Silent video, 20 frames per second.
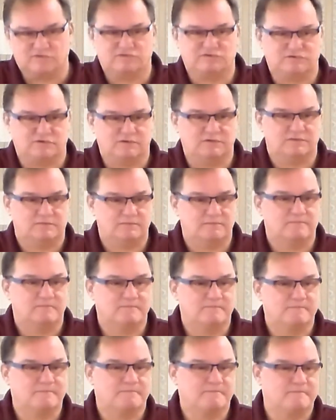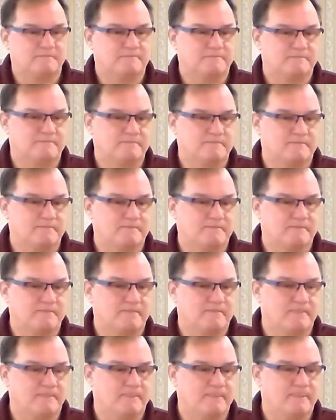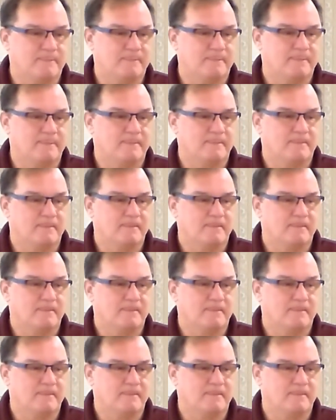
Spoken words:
Nobody speaks.